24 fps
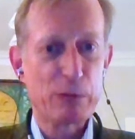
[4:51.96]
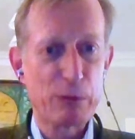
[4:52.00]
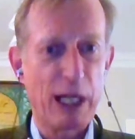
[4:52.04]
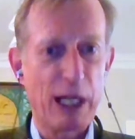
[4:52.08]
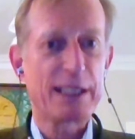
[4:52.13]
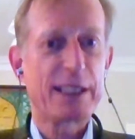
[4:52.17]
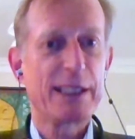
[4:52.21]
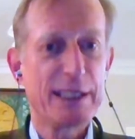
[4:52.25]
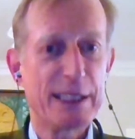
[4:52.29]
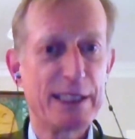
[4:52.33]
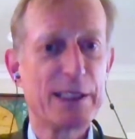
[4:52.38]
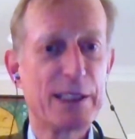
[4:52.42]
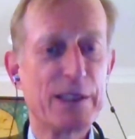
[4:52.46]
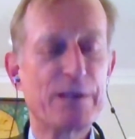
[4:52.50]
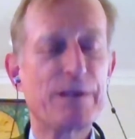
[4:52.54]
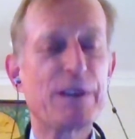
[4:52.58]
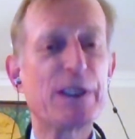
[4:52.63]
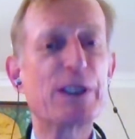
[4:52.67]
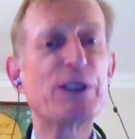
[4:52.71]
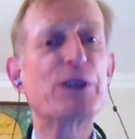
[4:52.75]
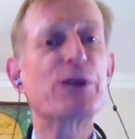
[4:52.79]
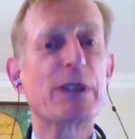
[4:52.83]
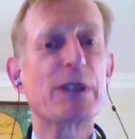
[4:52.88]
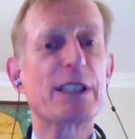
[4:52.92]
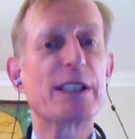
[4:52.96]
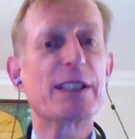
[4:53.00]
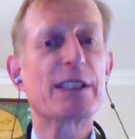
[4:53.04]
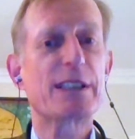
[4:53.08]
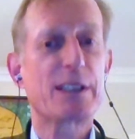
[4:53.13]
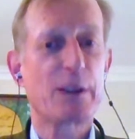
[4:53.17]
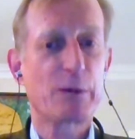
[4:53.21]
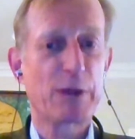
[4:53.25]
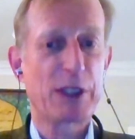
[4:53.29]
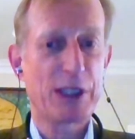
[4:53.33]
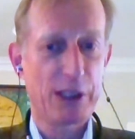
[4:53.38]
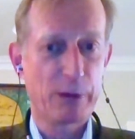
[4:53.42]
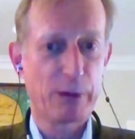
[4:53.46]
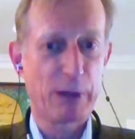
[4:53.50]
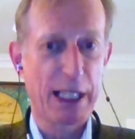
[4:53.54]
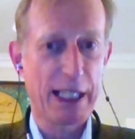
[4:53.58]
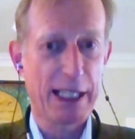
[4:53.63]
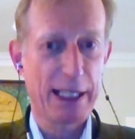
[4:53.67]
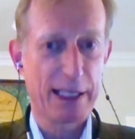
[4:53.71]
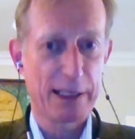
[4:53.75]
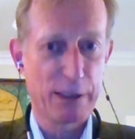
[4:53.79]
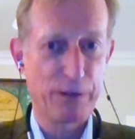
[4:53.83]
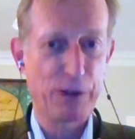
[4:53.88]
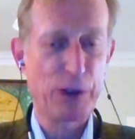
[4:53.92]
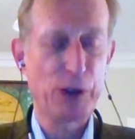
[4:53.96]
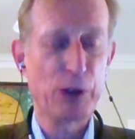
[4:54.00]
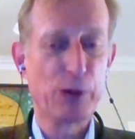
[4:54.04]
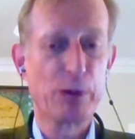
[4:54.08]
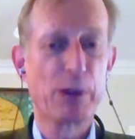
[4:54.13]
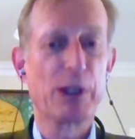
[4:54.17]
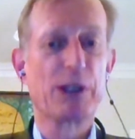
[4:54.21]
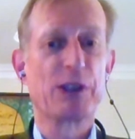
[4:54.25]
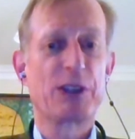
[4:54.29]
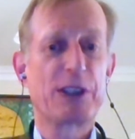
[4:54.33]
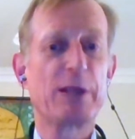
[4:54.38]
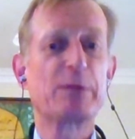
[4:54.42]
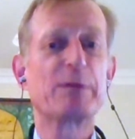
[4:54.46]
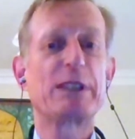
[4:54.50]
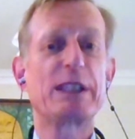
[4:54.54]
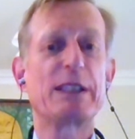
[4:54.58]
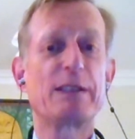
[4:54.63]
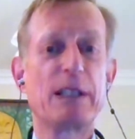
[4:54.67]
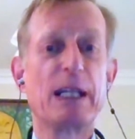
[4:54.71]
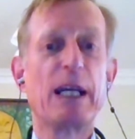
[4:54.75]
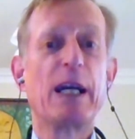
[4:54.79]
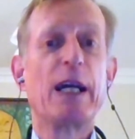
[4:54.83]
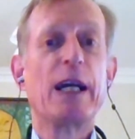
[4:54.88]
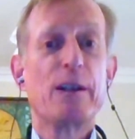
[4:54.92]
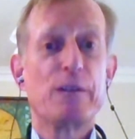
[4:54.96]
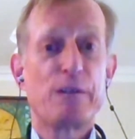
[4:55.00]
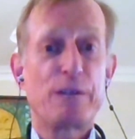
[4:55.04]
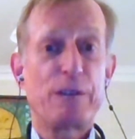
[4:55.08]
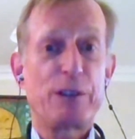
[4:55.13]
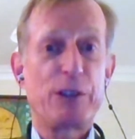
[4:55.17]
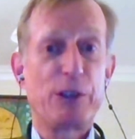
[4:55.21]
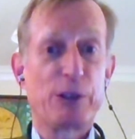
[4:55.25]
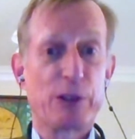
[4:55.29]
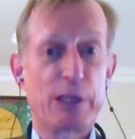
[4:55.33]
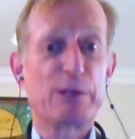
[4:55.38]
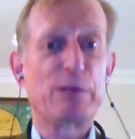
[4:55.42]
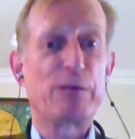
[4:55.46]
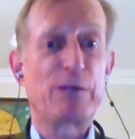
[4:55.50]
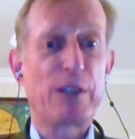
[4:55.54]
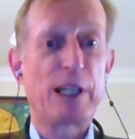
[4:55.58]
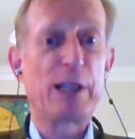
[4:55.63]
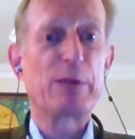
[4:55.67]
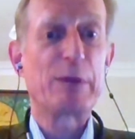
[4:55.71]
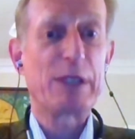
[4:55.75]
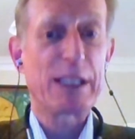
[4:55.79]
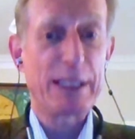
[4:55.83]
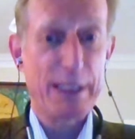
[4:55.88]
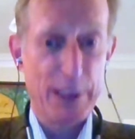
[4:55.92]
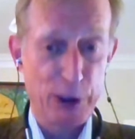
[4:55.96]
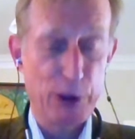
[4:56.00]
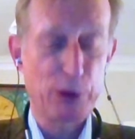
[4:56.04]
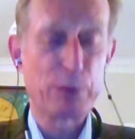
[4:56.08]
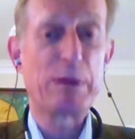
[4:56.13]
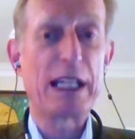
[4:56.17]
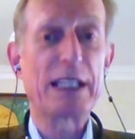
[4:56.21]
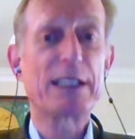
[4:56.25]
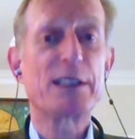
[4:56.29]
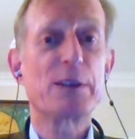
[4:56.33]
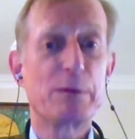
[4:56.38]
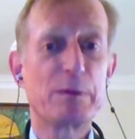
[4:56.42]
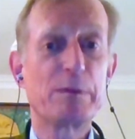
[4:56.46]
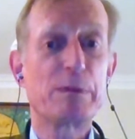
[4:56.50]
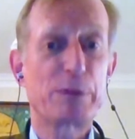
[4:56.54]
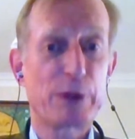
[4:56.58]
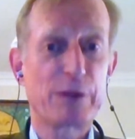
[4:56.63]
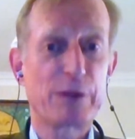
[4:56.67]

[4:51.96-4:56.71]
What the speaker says: rugged individualism is the way, and if you want something for your own family, you'd better